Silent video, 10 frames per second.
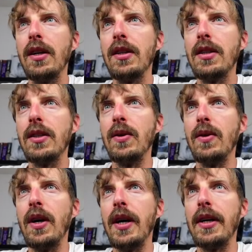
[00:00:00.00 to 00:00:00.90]

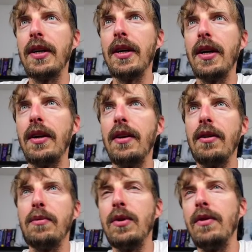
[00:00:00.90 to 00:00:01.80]
So I can
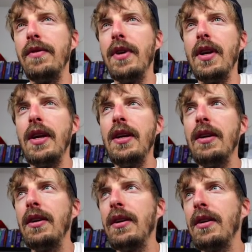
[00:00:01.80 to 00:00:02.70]
remove the
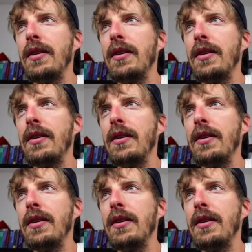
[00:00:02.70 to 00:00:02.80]
link.